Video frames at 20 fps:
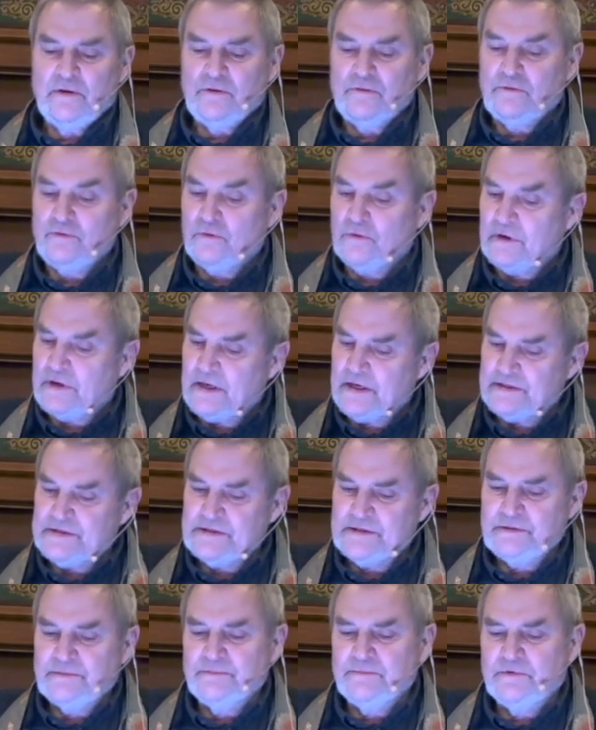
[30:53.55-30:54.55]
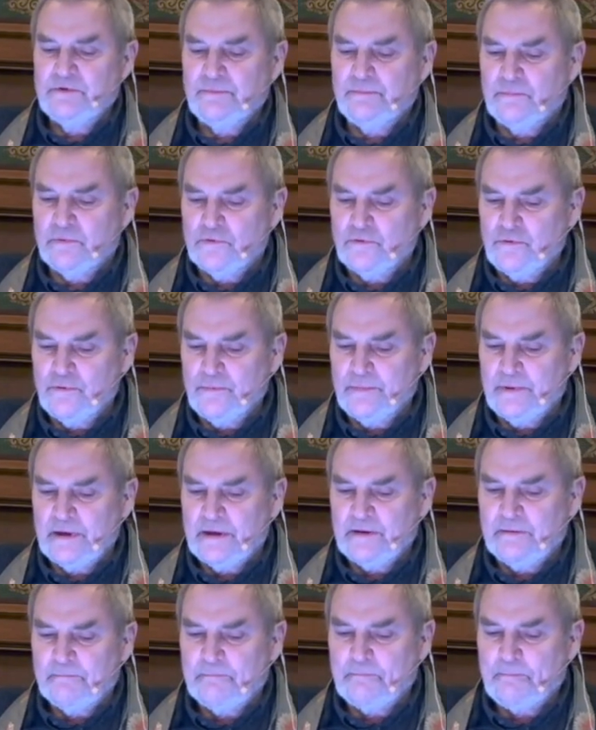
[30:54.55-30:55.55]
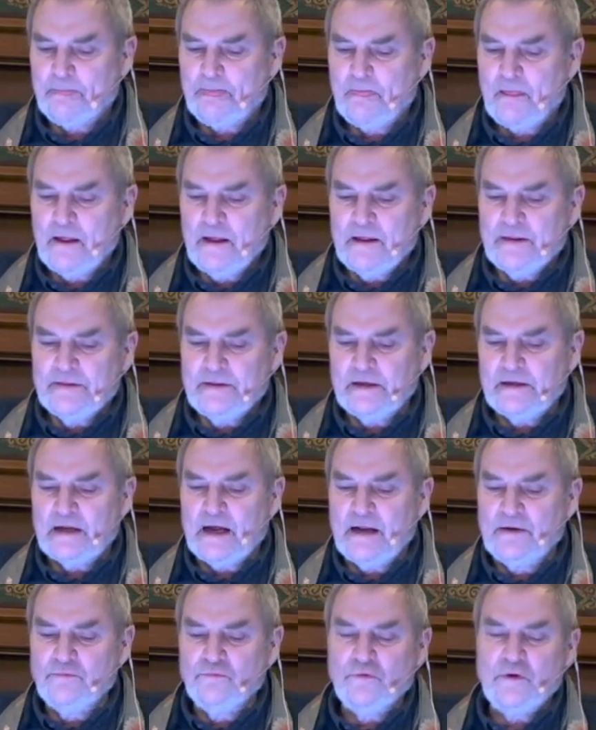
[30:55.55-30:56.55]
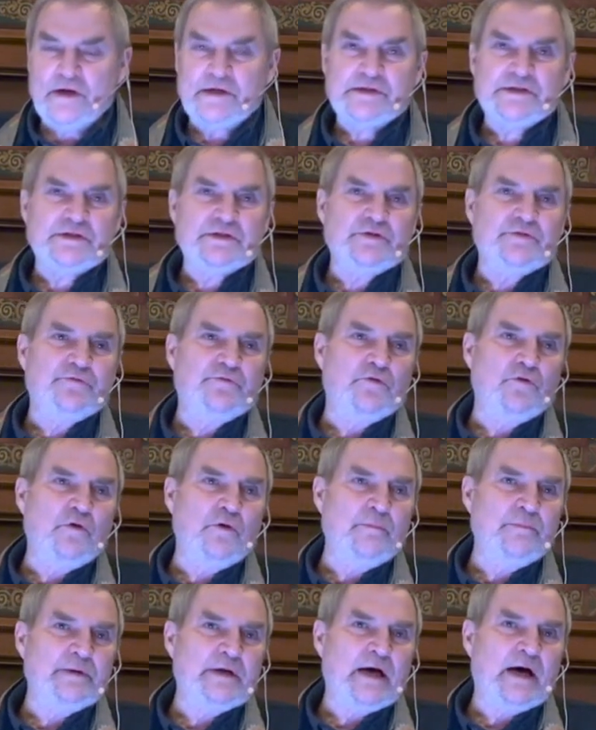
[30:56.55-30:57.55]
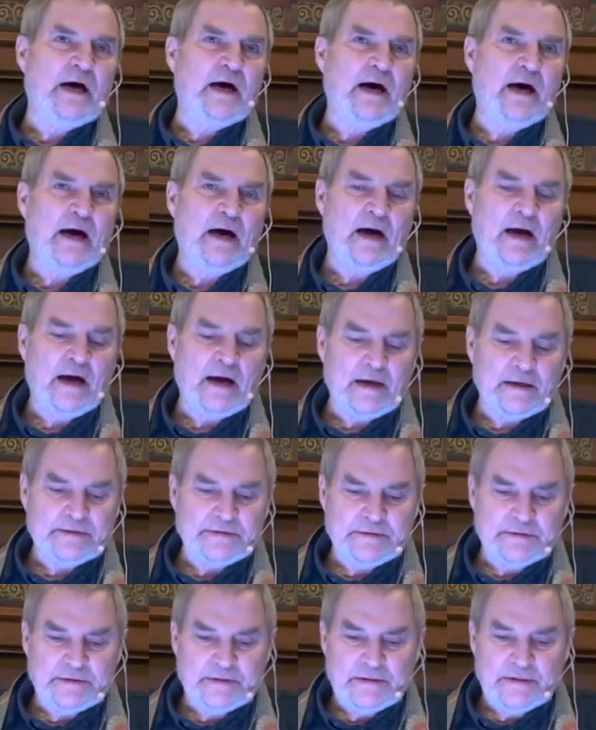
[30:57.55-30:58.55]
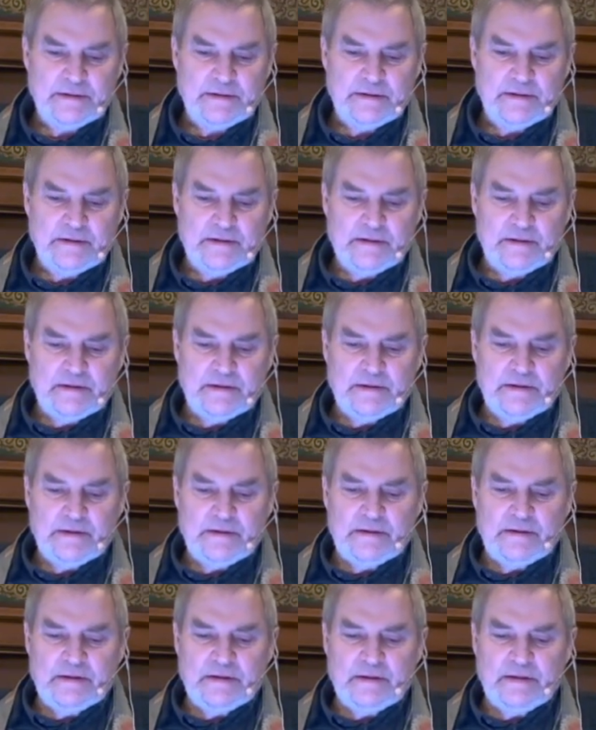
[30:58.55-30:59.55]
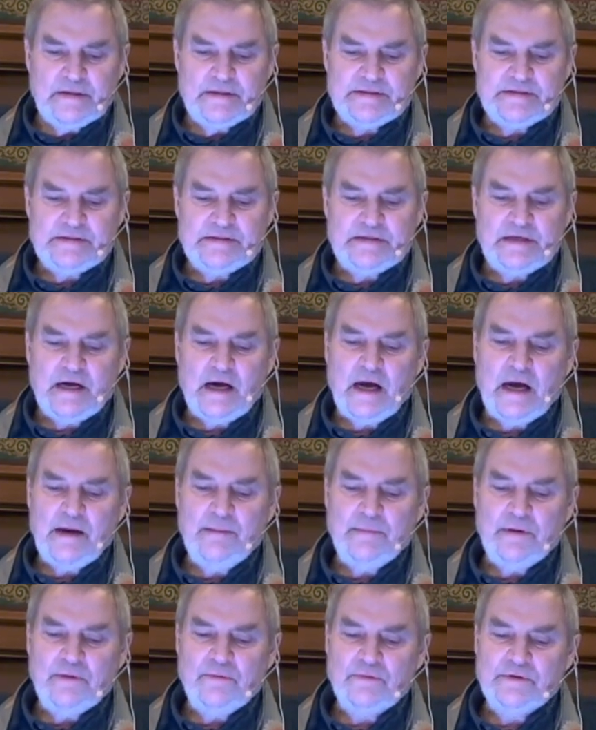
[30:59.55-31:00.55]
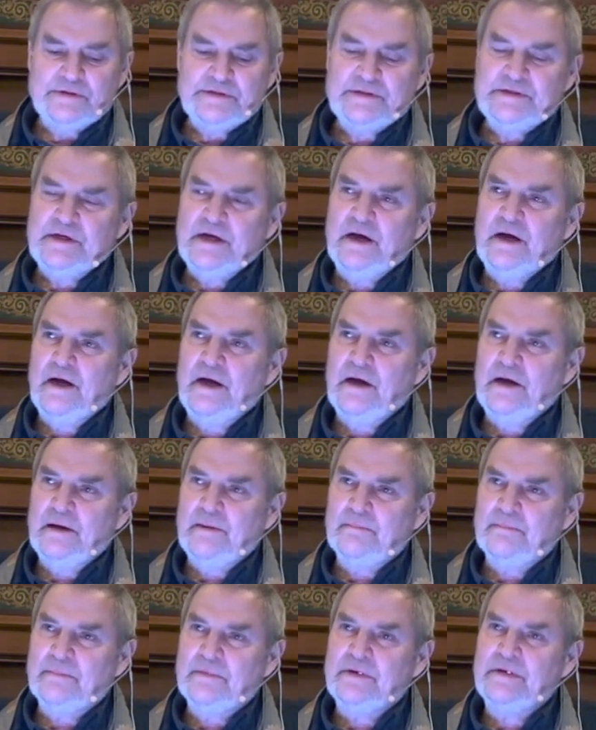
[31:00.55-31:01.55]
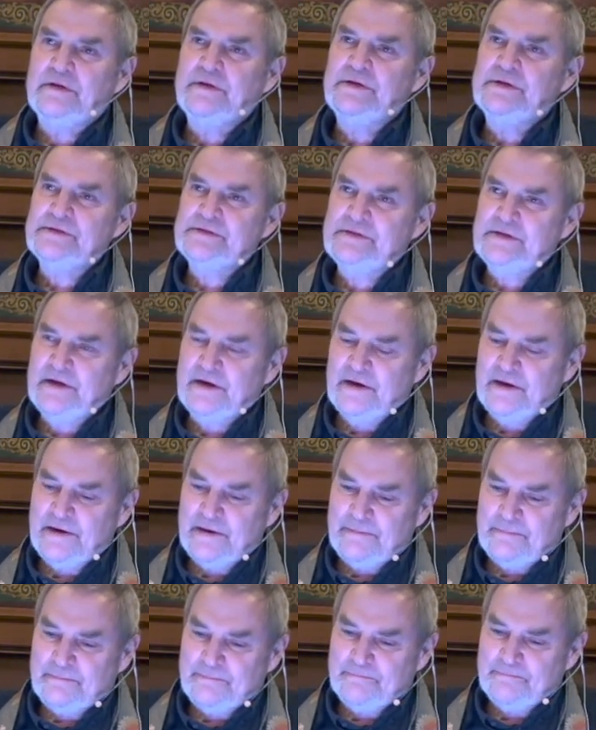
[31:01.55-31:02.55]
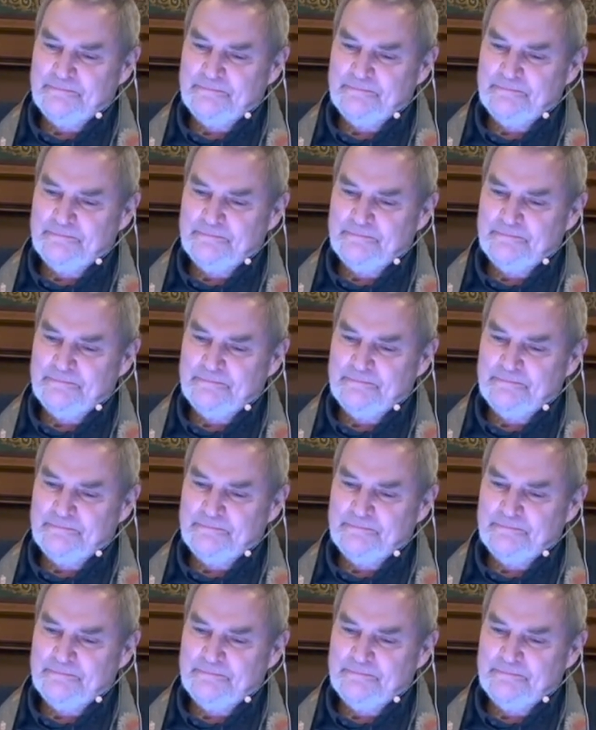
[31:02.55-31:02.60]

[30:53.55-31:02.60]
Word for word: grew accustomed to blooming. That unrest formed a heart. It's time, it was time, it is time.